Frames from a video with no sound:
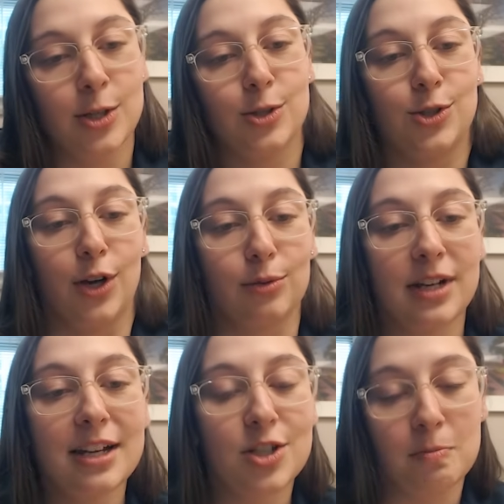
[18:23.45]
So
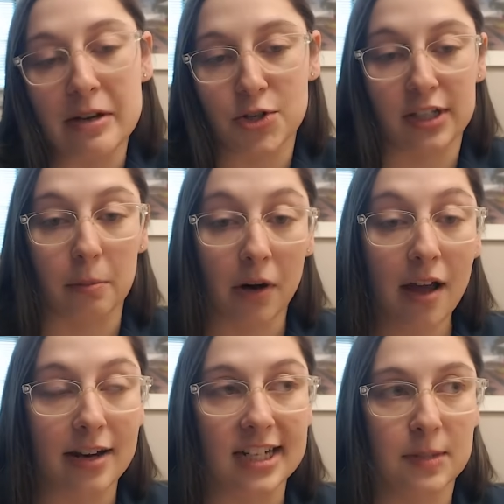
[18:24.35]
not just measuring the
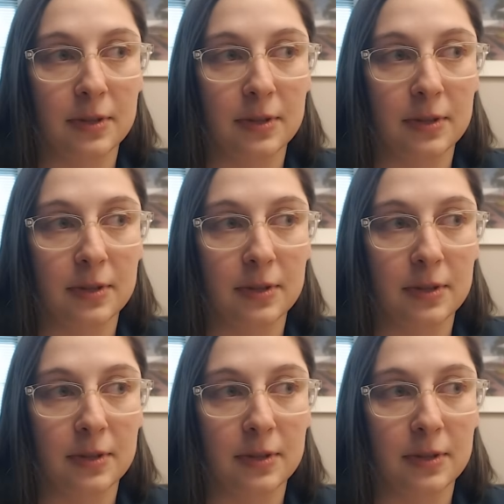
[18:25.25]
products,